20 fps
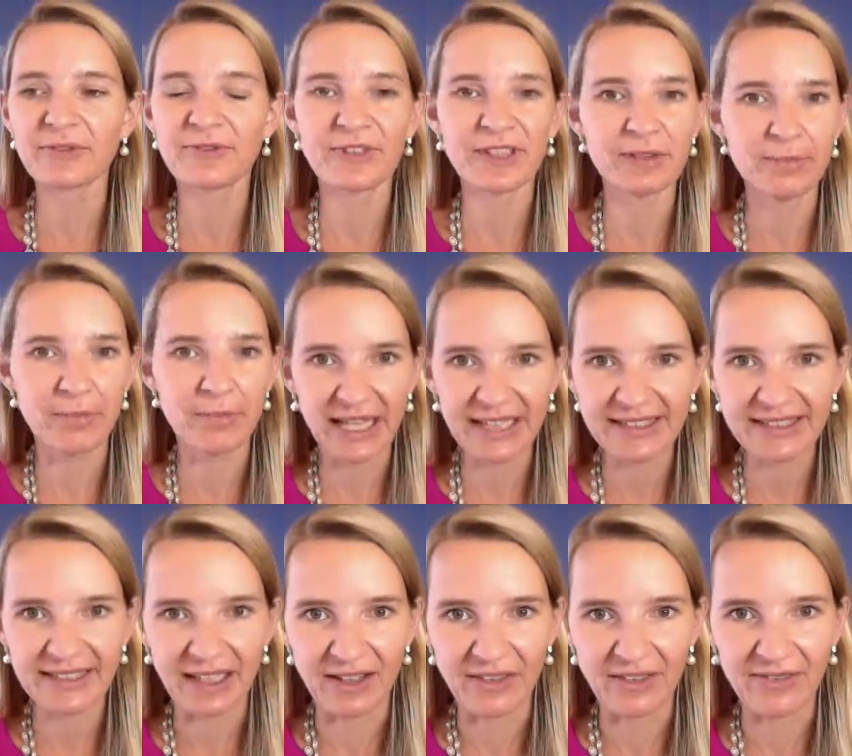fill
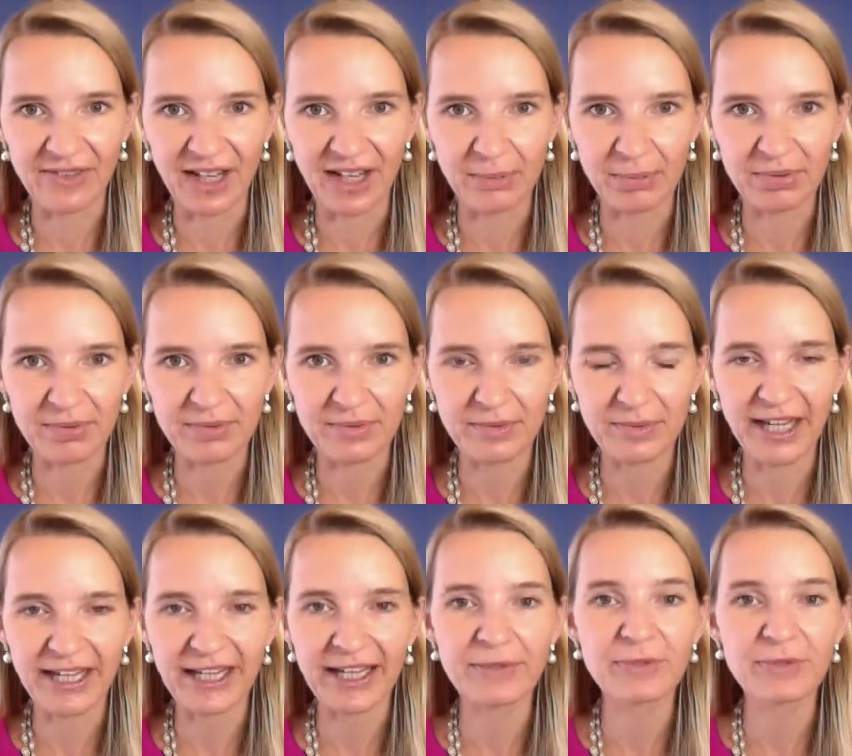myself up, right?